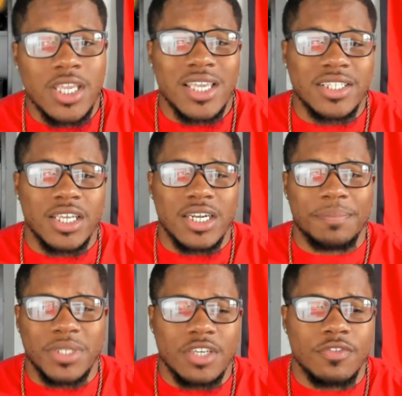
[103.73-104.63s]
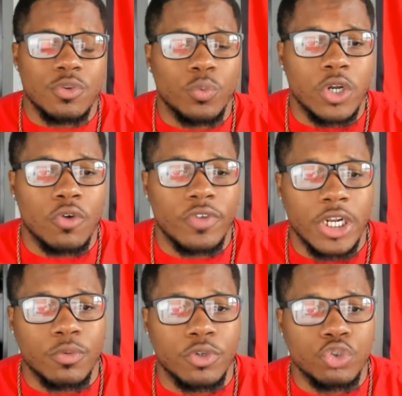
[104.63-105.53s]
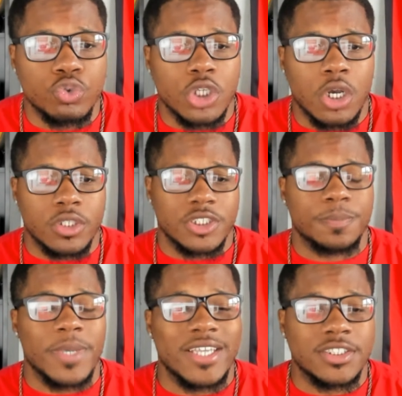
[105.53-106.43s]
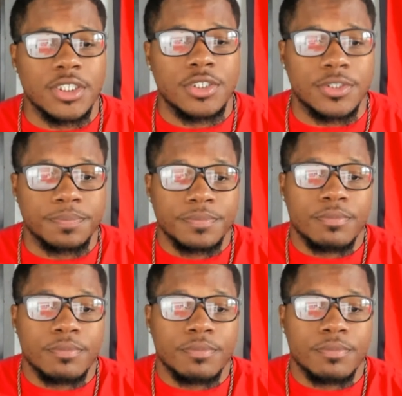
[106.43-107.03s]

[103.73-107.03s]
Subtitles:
and then I believe he went over there with Utah this past season.